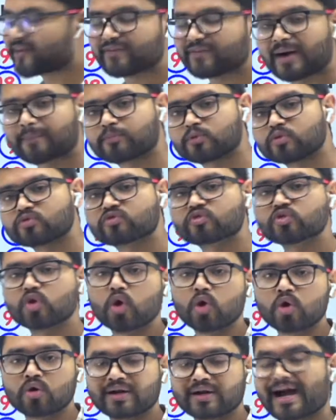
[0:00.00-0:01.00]
5 up to
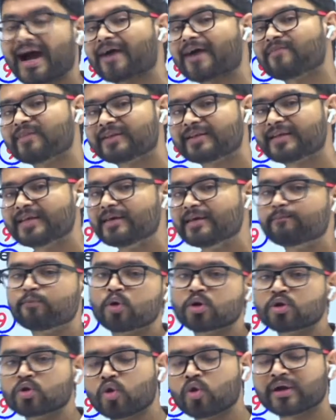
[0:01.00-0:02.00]
so on i will
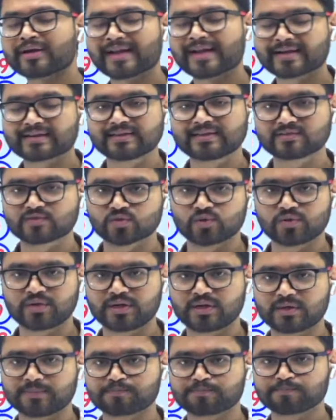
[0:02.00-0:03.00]
keep on going like this
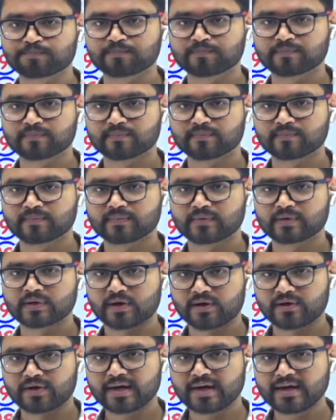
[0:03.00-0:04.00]
only
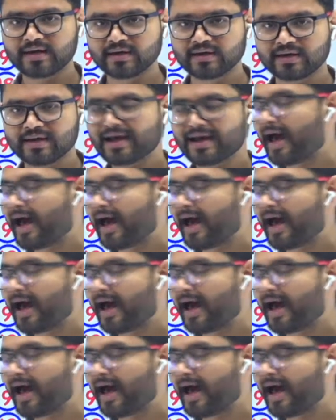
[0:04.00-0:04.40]
Okay.